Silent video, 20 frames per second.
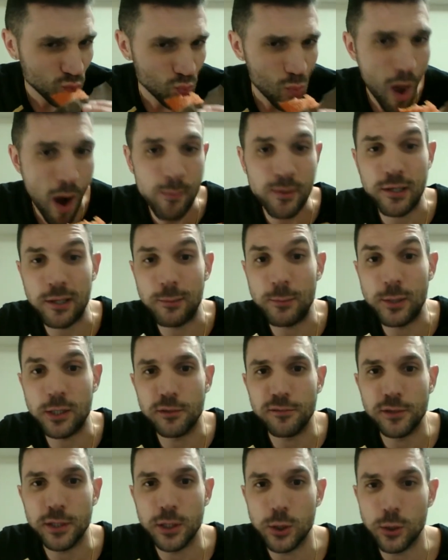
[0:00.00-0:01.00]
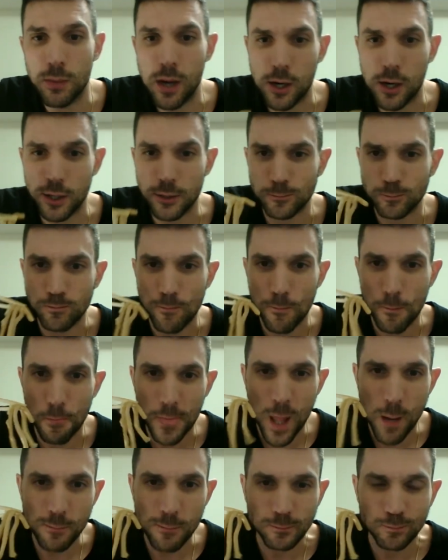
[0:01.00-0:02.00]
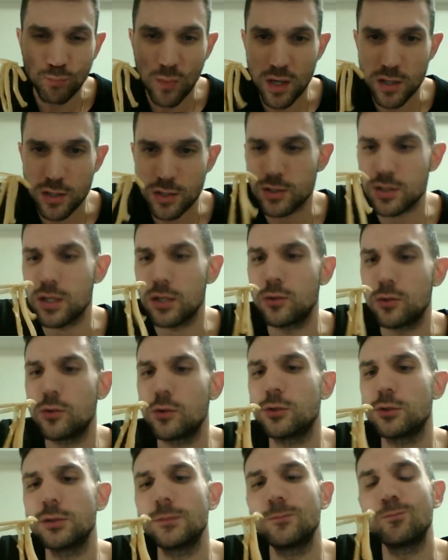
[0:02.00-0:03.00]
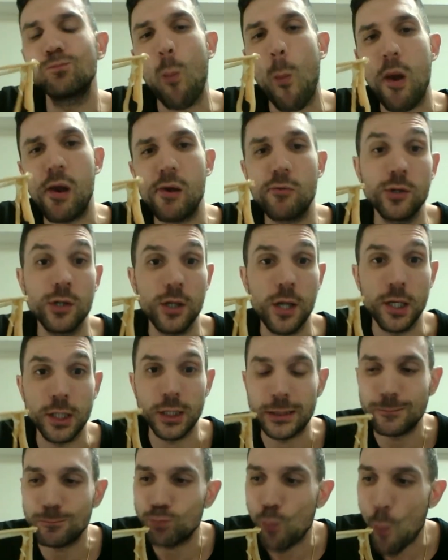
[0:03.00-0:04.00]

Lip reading: I mean, I made a video about it. It's thick noodles. I really like it.